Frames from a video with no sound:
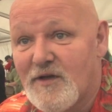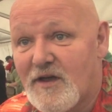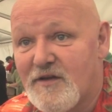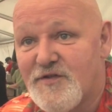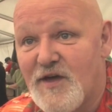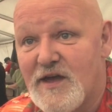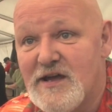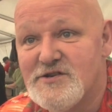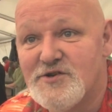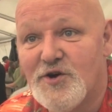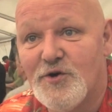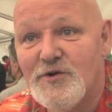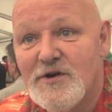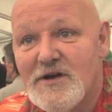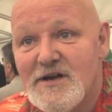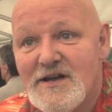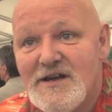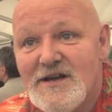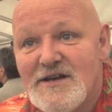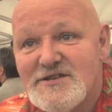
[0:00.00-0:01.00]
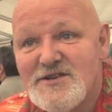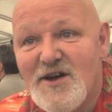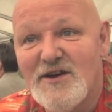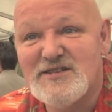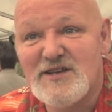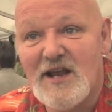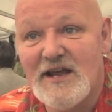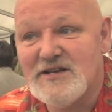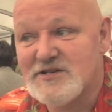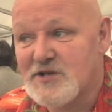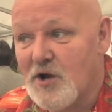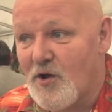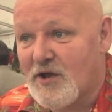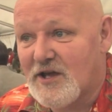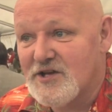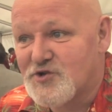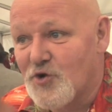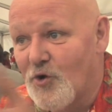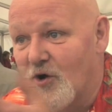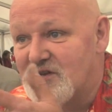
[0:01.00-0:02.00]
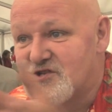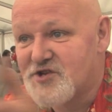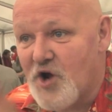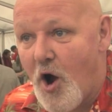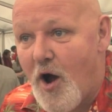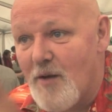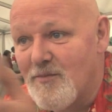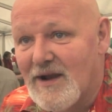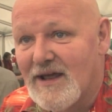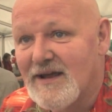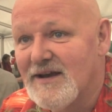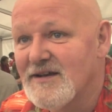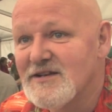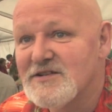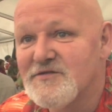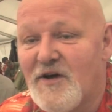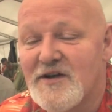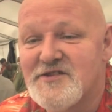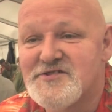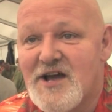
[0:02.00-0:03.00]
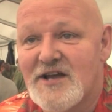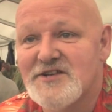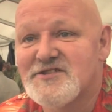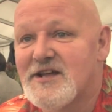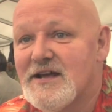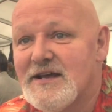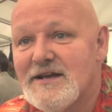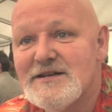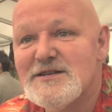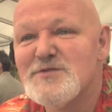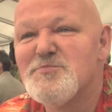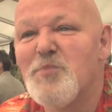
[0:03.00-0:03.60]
on the cathedral. So it's, it's like a sort of time link. It's fantastic,